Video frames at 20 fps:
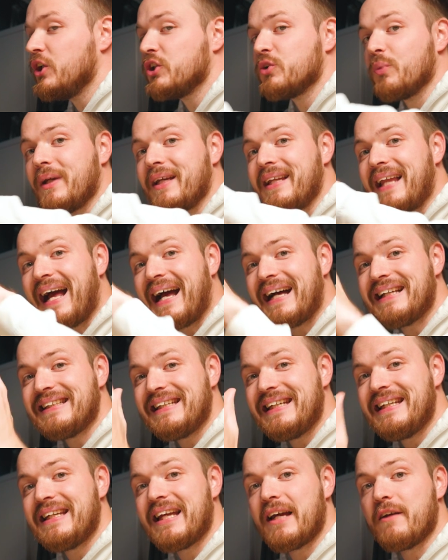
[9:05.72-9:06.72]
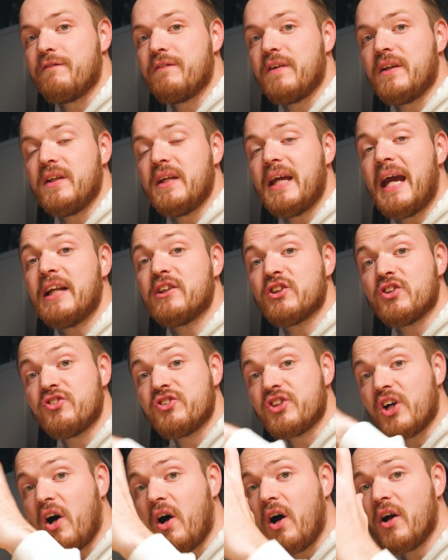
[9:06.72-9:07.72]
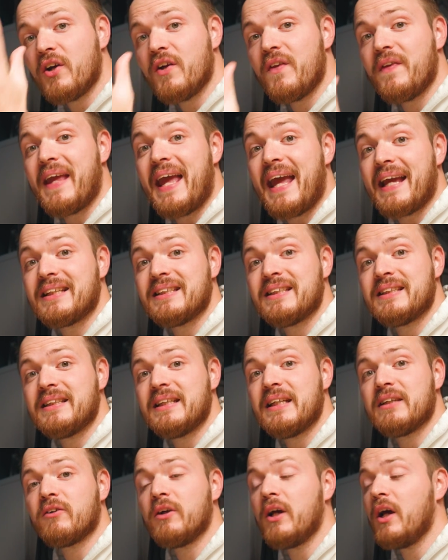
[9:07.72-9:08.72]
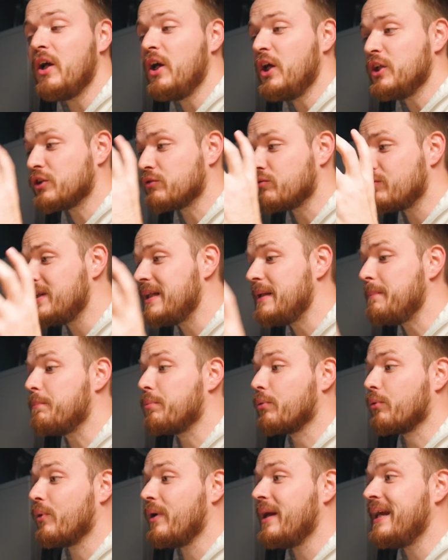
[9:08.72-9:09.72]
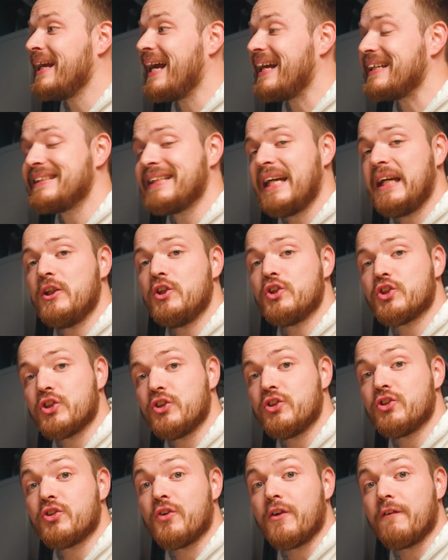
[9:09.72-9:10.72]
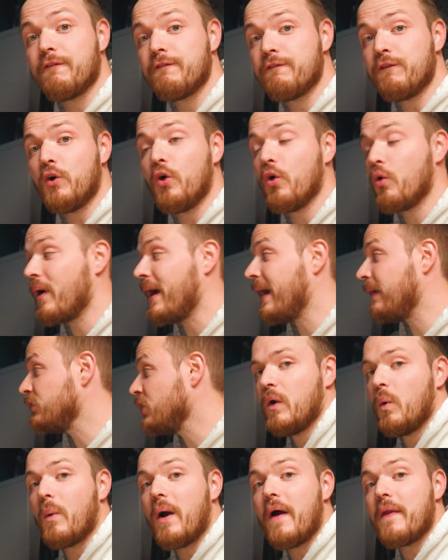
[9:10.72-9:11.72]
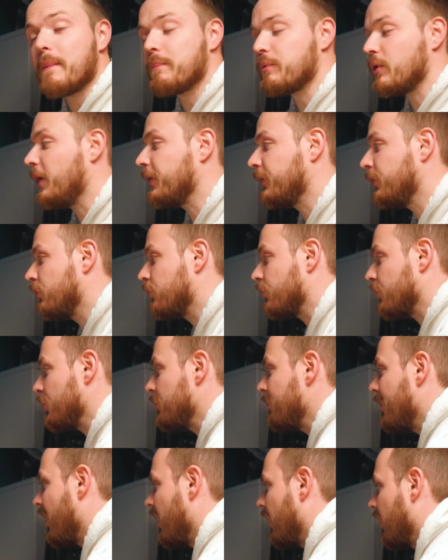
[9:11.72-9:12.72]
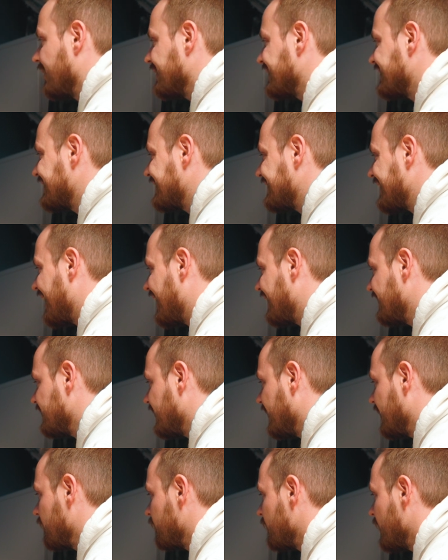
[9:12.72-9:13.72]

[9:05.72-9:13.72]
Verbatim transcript: so we can add in a vignette to darken the exterior to really bring attention to the foreground where the bride and groom are standing.